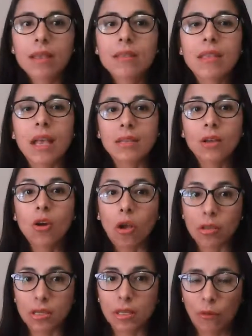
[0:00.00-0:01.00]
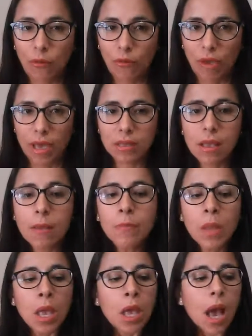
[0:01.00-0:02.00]
That's a cause and
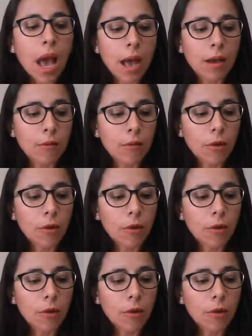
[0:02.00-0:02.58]
effect.